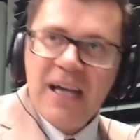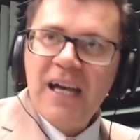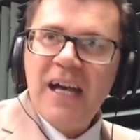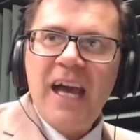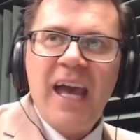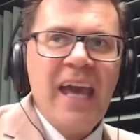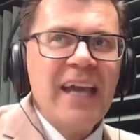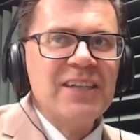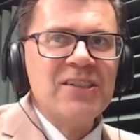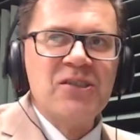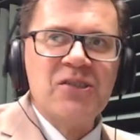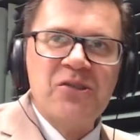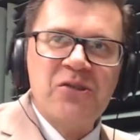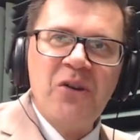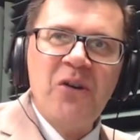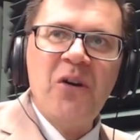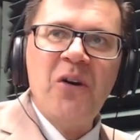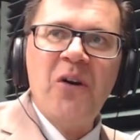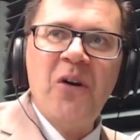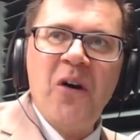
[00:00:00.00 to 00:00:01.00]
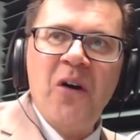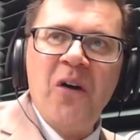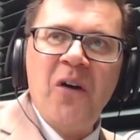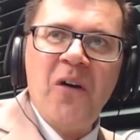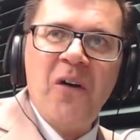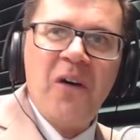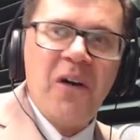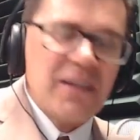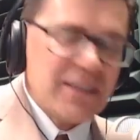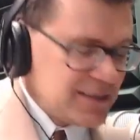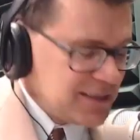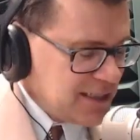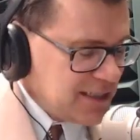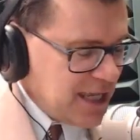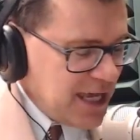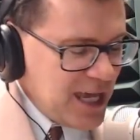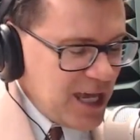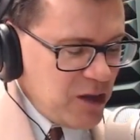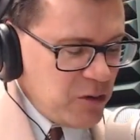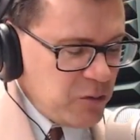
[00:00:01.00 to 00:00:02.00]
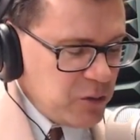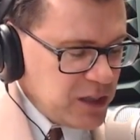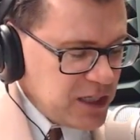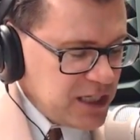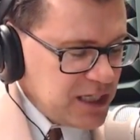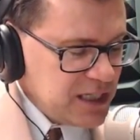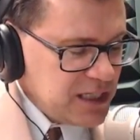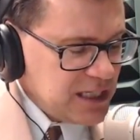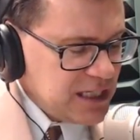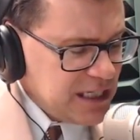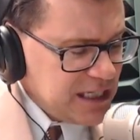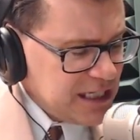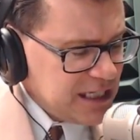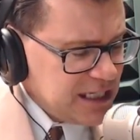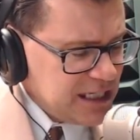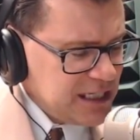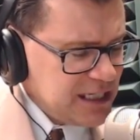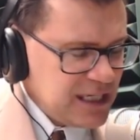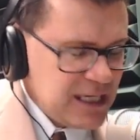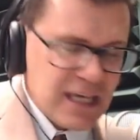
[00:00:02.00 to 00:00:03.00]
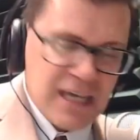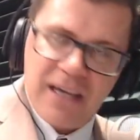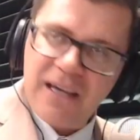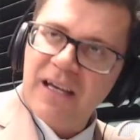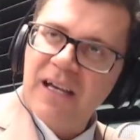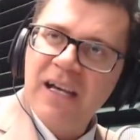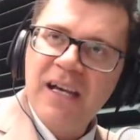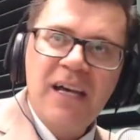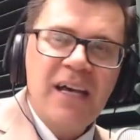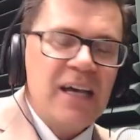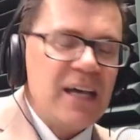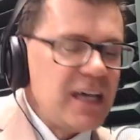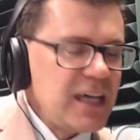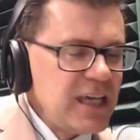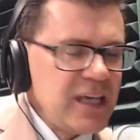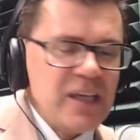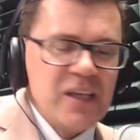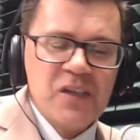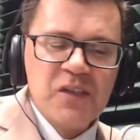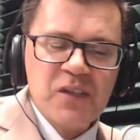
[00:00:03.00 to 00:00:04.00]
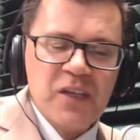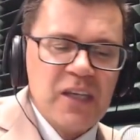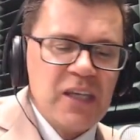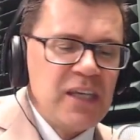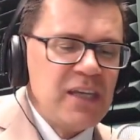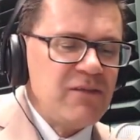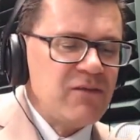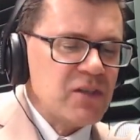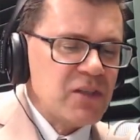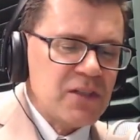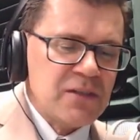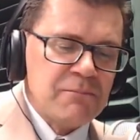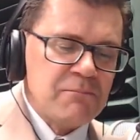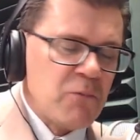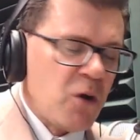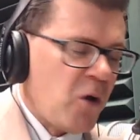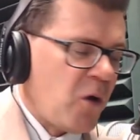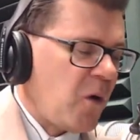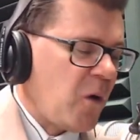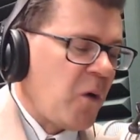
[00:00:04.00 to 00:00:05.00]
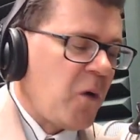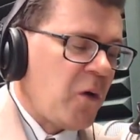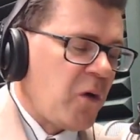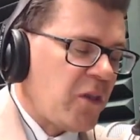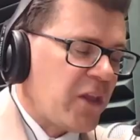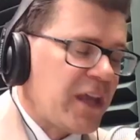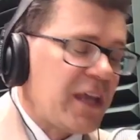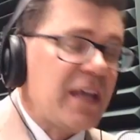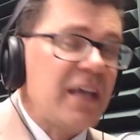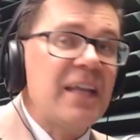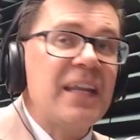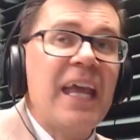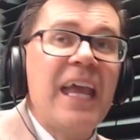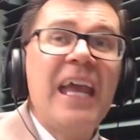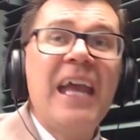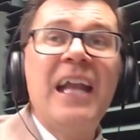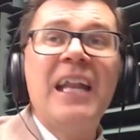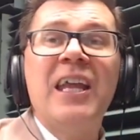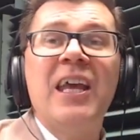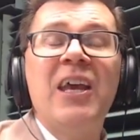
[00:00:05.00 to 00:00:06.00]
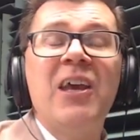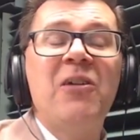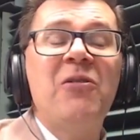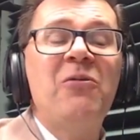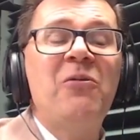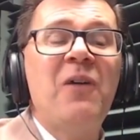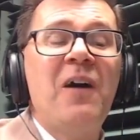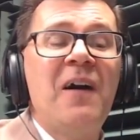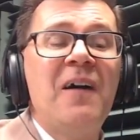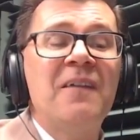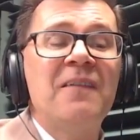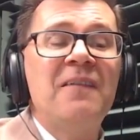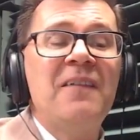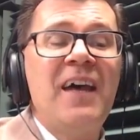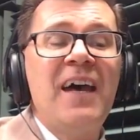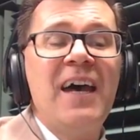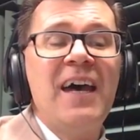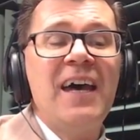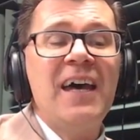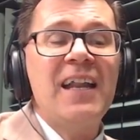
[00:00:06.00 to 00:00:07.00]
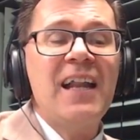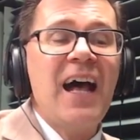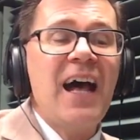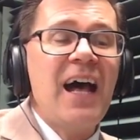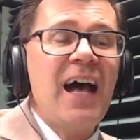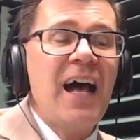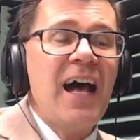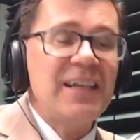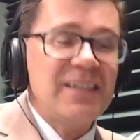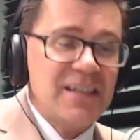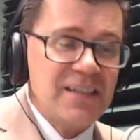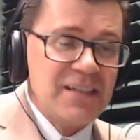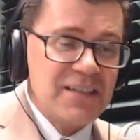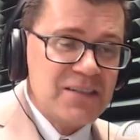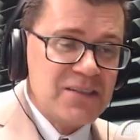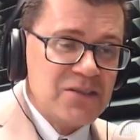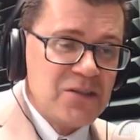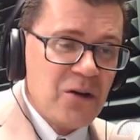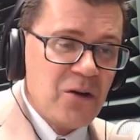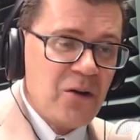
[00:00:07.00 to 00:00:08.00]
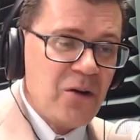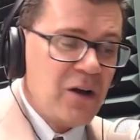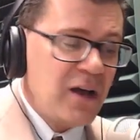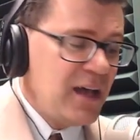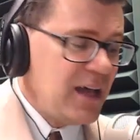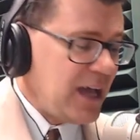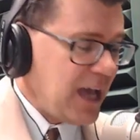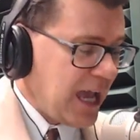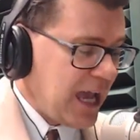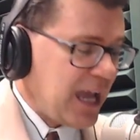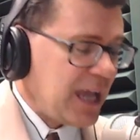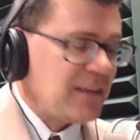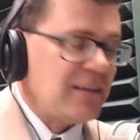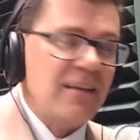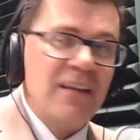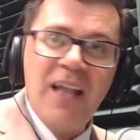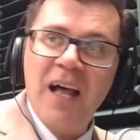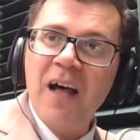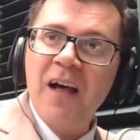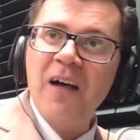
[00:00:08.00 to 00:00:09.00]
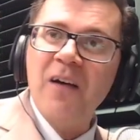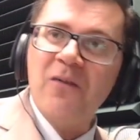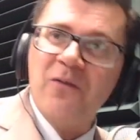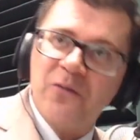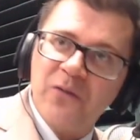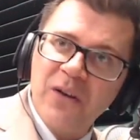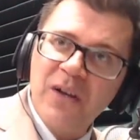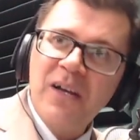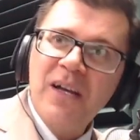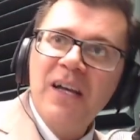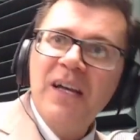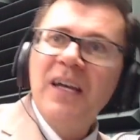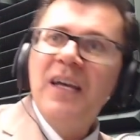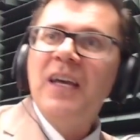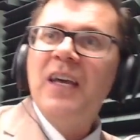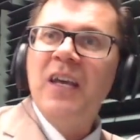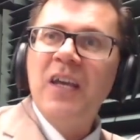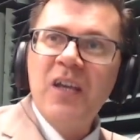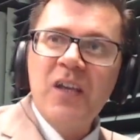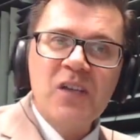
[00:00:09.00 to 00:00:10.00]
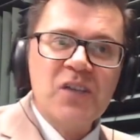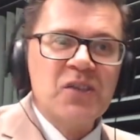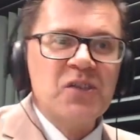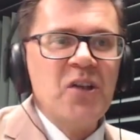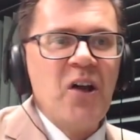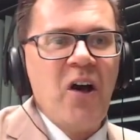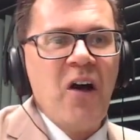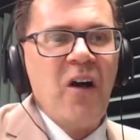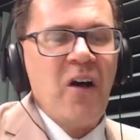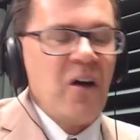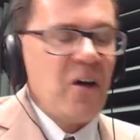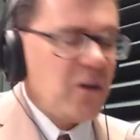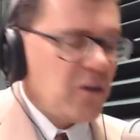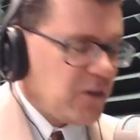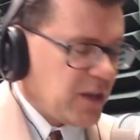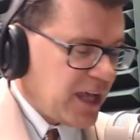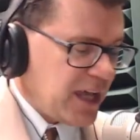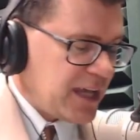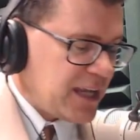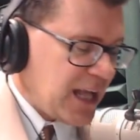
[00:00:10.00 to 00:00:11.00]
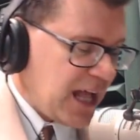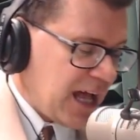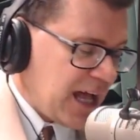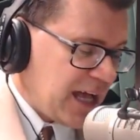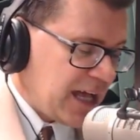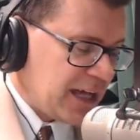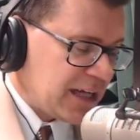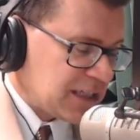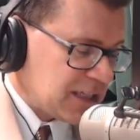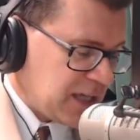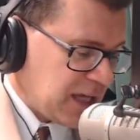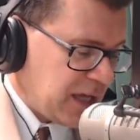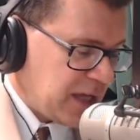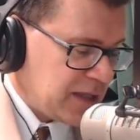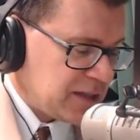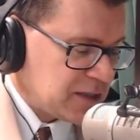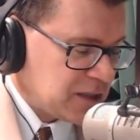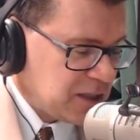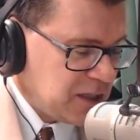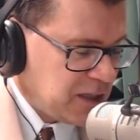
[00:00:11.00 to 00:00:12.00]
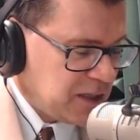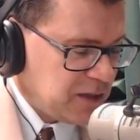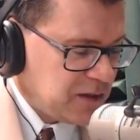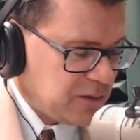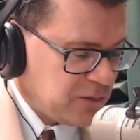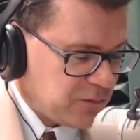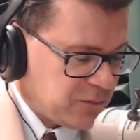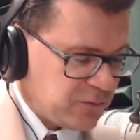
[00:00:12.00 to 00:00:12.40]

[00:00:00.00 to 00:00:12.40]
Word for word: extraordinary. E is even more than anyone that I adore. And love is all that I can give